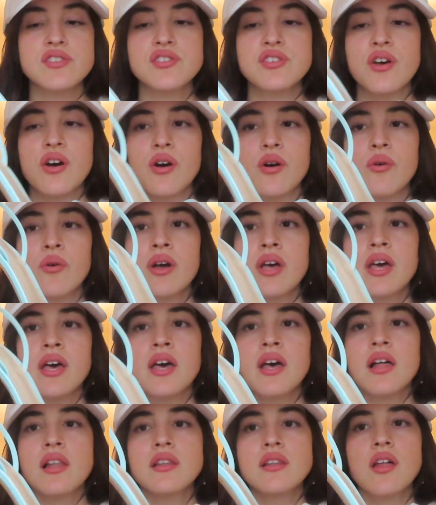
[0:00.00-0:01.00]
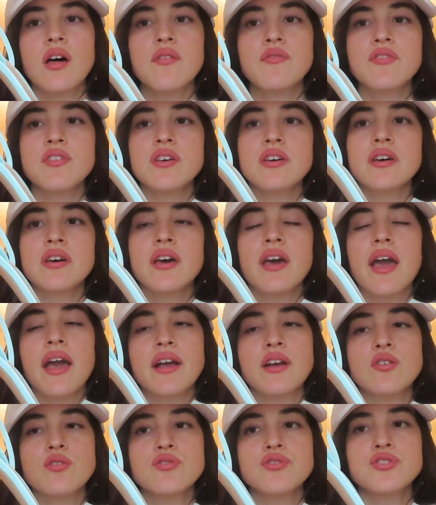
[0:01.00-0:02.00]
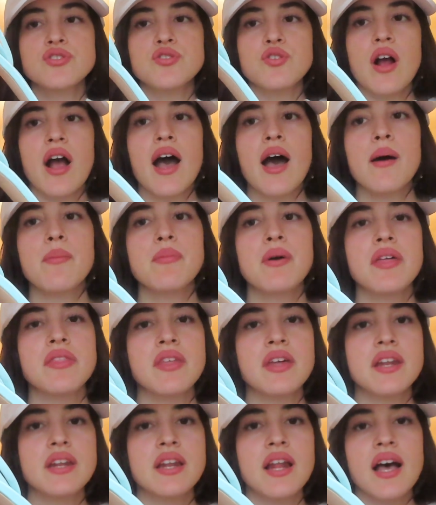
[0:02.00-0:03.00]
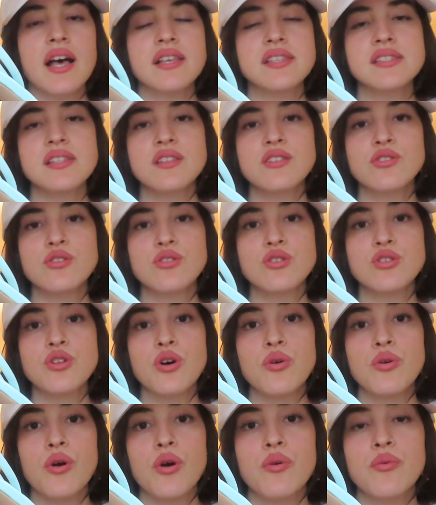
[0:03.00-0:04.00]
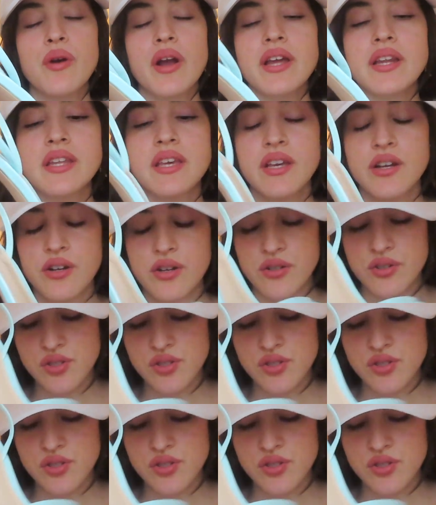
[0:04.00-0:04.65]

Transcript: So love the ankle strap, and then it has the little logo right here.